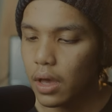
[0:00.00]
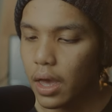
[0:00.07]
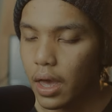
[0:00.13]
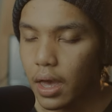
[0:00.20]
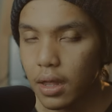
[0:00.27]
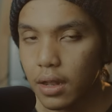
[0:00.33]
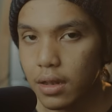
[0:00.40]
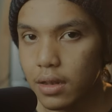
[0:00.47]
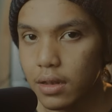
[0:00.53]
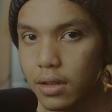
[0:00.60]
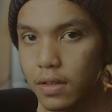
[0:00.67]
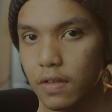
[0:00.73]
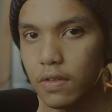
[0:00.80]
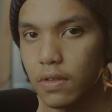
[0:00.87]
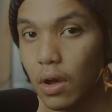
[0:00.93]
and
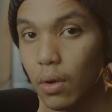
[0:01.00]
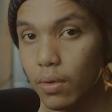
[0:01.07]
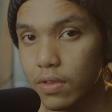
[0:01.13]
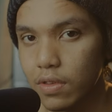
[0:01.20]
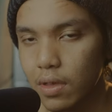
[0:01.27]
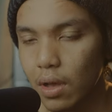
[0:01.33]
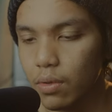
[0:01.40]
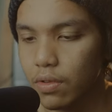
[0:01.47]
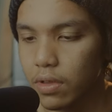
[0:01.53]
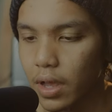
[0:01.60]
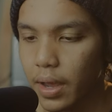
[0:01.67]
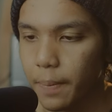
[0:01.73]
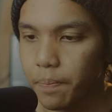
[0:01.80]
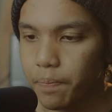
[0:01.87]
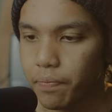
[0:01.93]
this is how it sounds
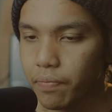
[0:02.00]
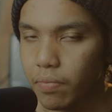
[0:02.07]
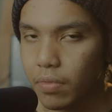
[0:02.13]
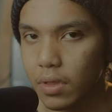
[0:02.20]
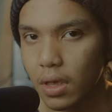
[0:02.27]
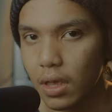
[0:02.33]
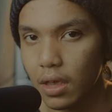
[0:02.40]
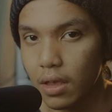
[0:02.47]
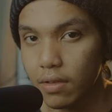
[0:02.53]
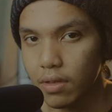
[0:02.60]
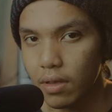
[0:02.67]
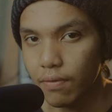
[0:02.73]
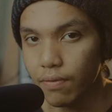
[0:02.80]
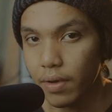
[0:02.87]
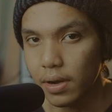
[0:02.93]
like. Is
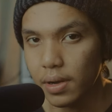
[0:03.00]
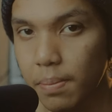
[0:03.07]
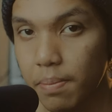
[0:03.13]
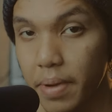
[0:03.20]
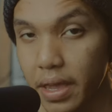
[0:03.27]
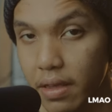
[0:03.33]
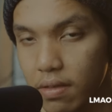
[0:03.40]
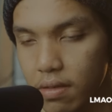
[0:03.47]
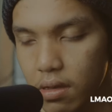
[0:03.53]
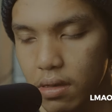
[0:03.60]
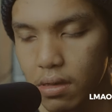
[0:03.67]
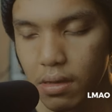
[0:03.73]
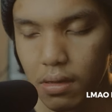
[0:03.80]
it very bassy?